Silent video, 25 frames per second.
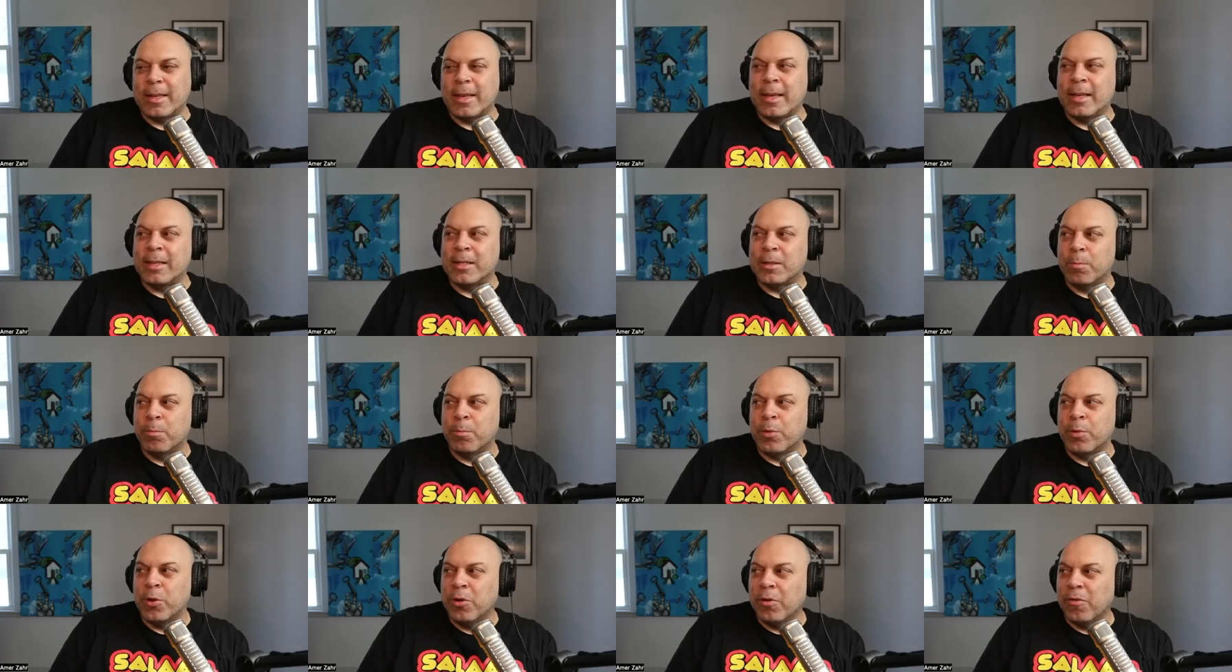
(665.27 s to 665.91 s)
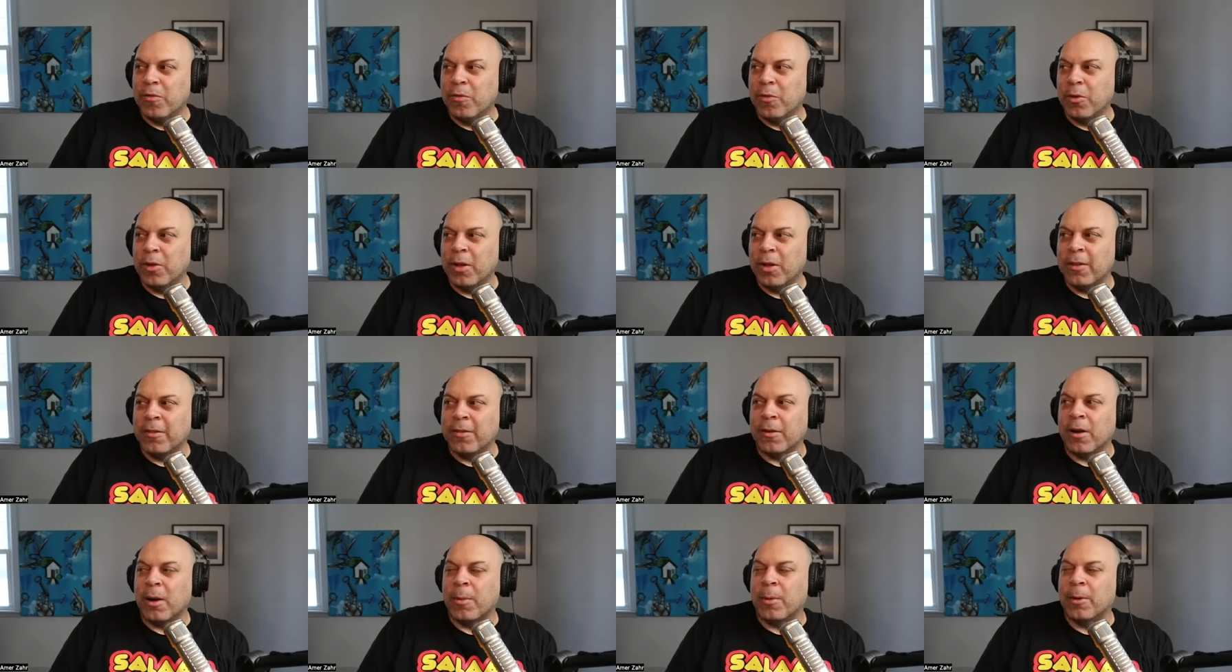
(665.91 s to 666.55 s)
It's beautiful.
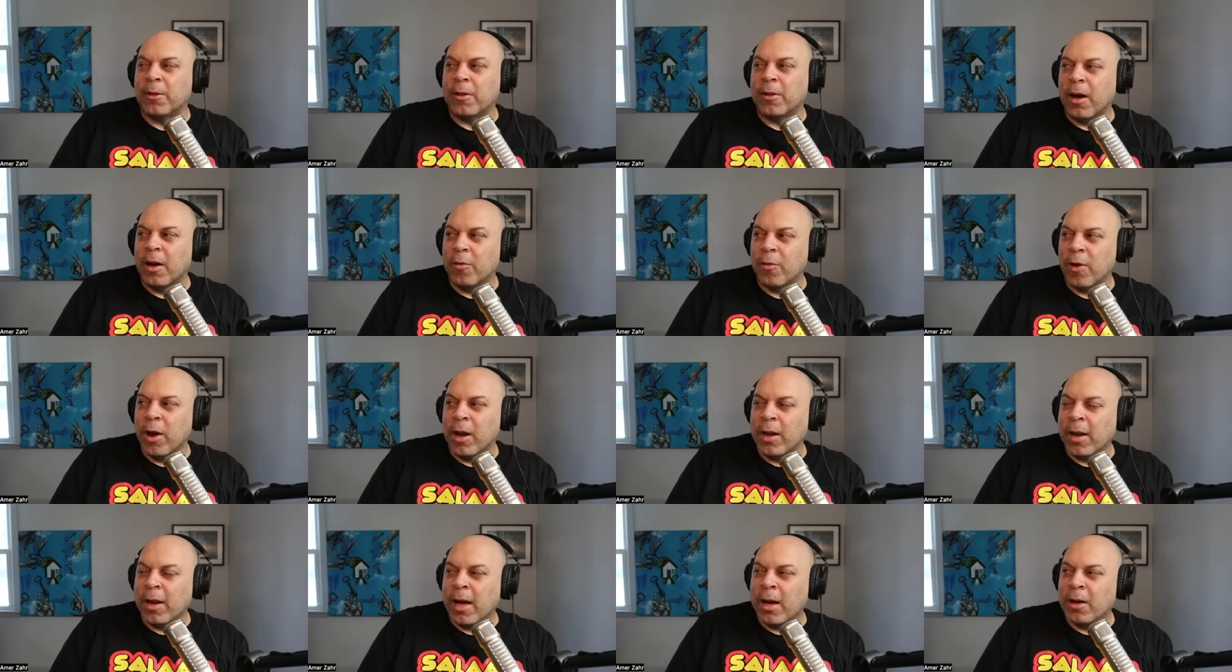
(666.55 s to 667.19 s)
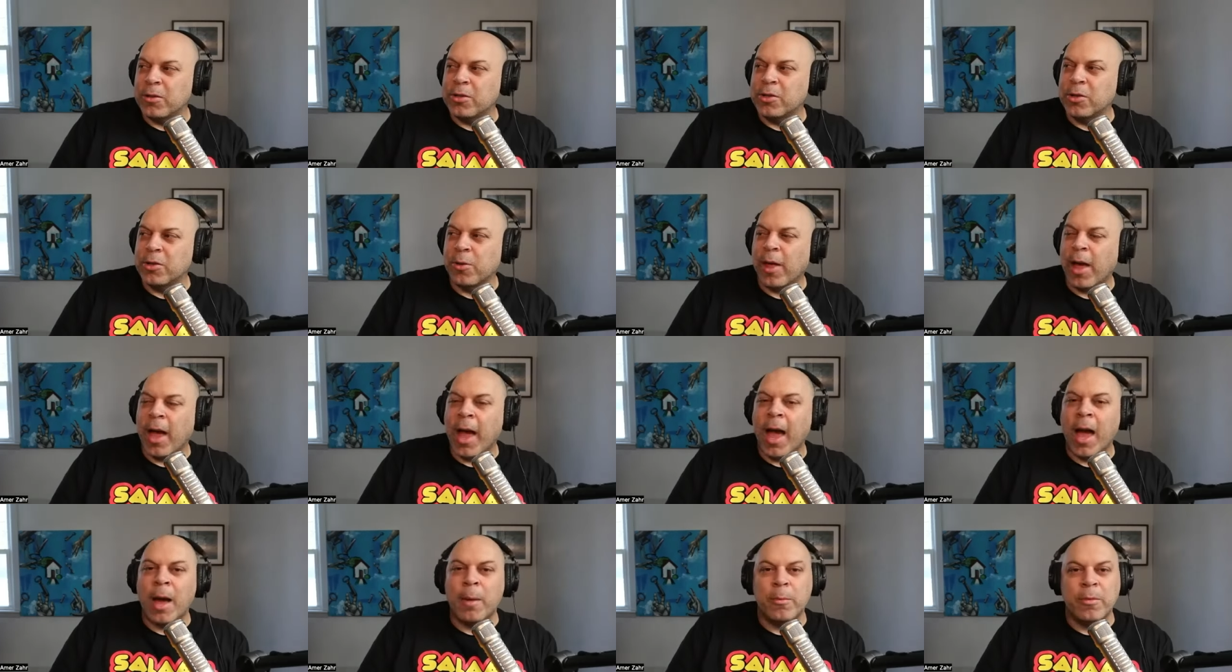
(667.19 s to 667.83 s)
It's Ramadan right now, so
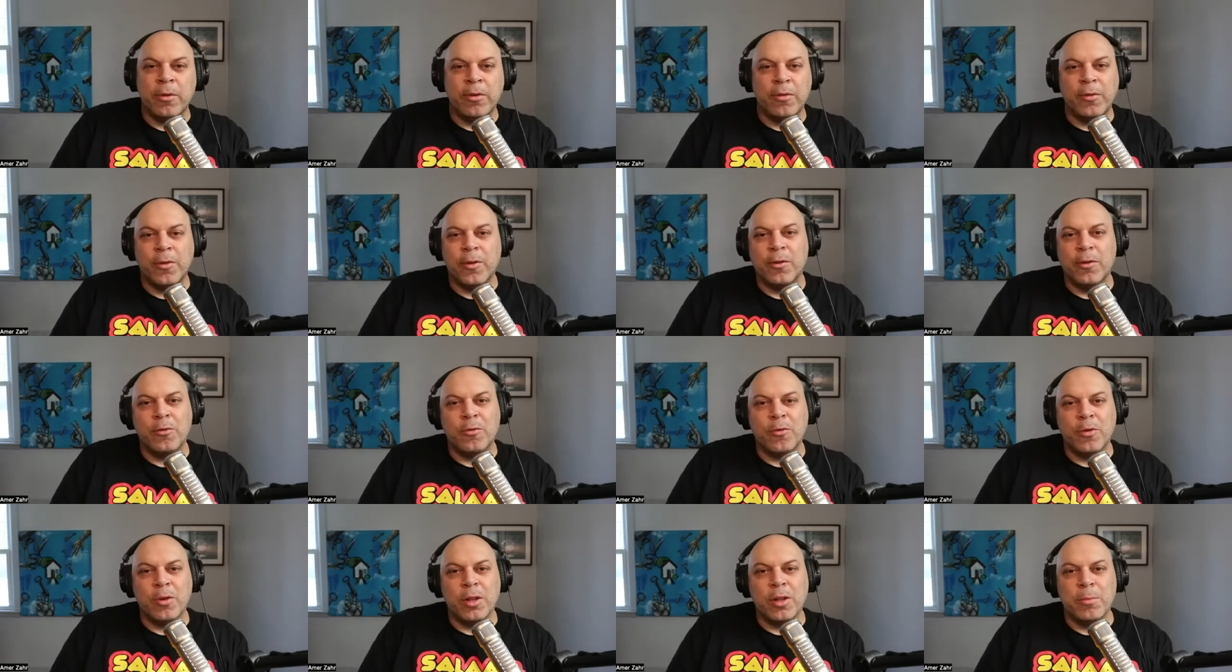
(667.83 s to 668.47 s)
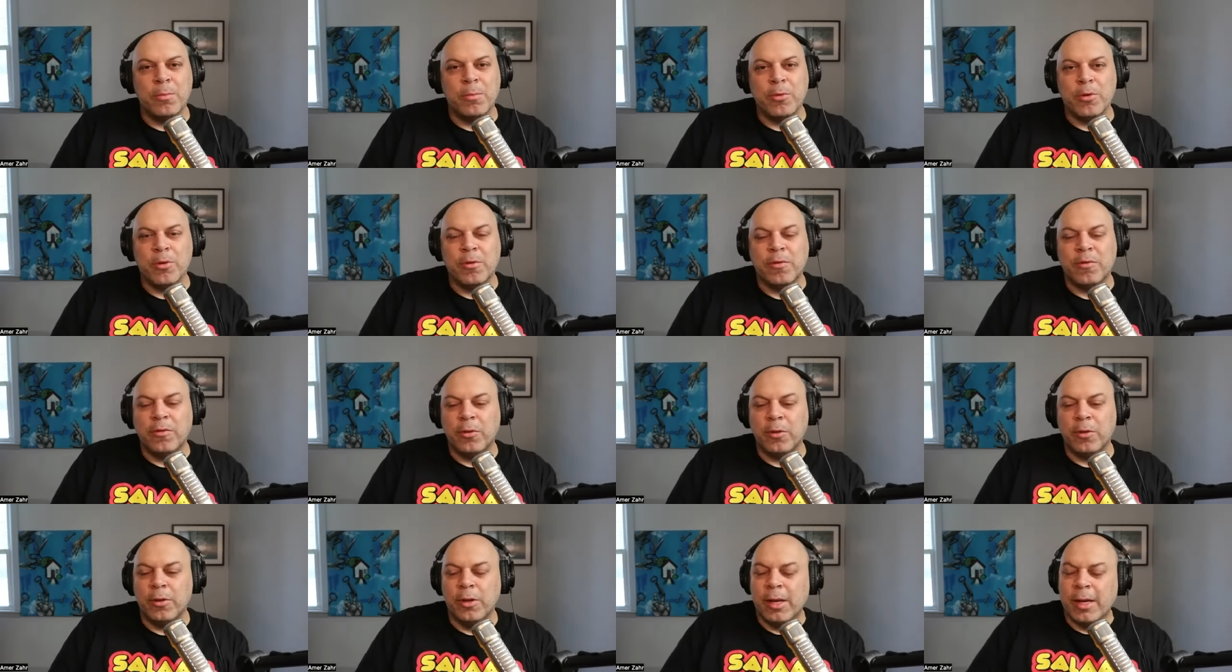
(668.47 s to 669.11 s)
the atmosphere is really
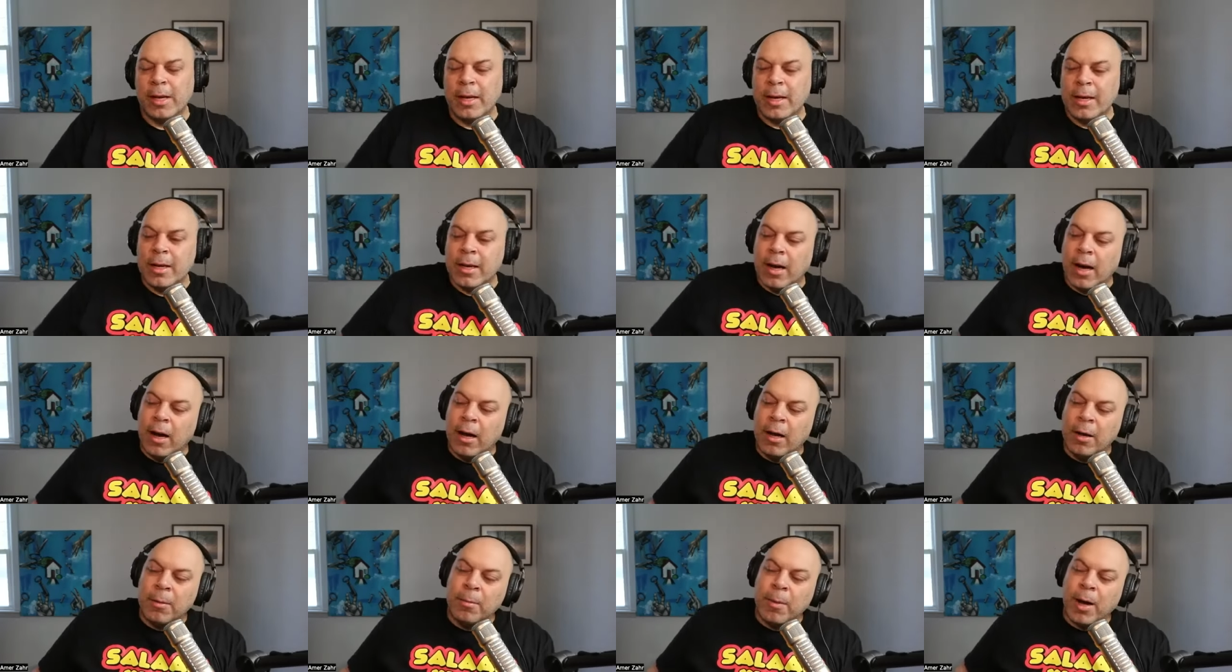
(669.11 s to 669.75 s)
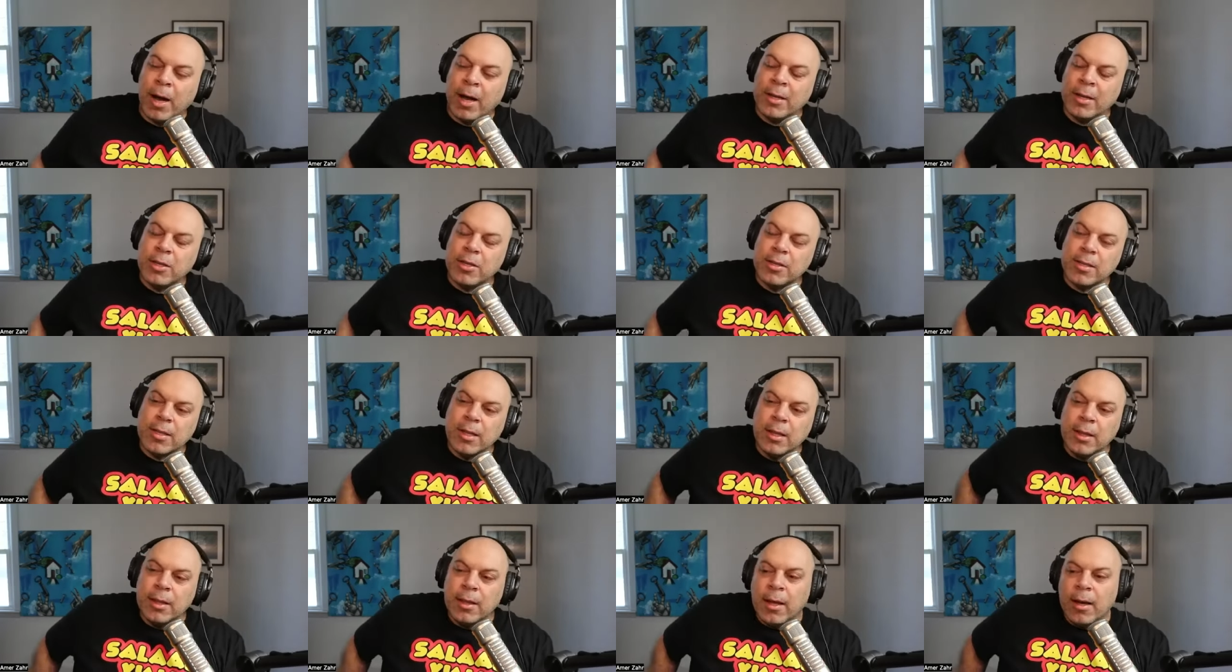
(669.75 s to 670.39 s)
beautiful. Um, I
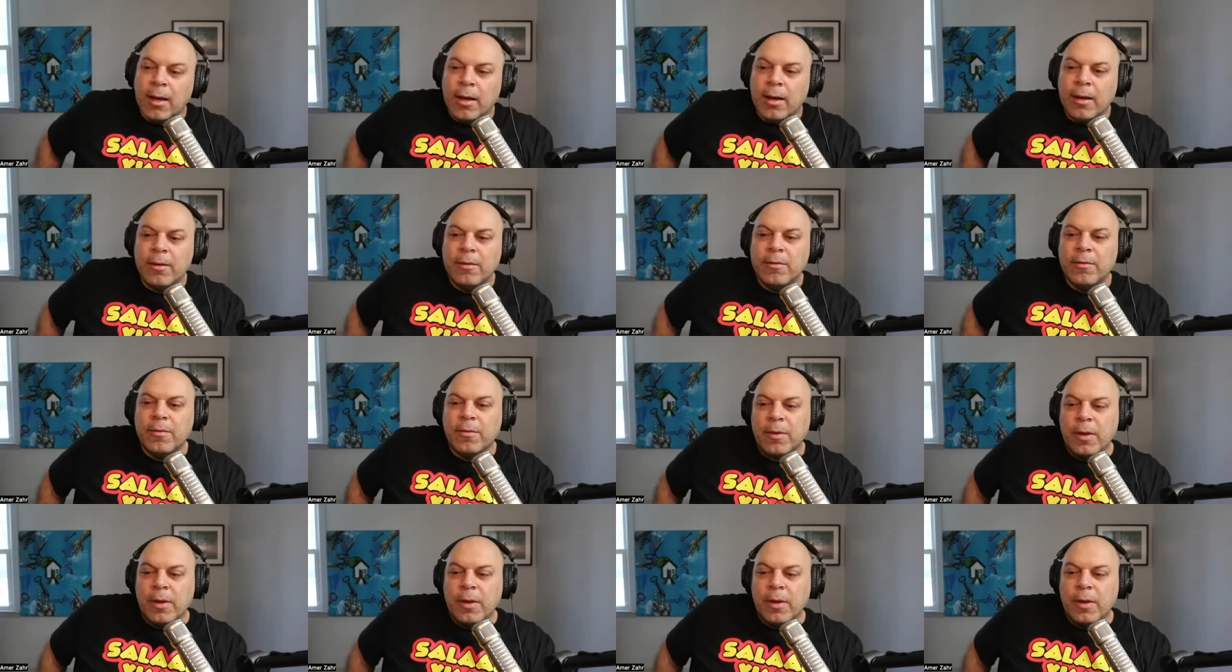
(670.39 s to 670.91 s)
just love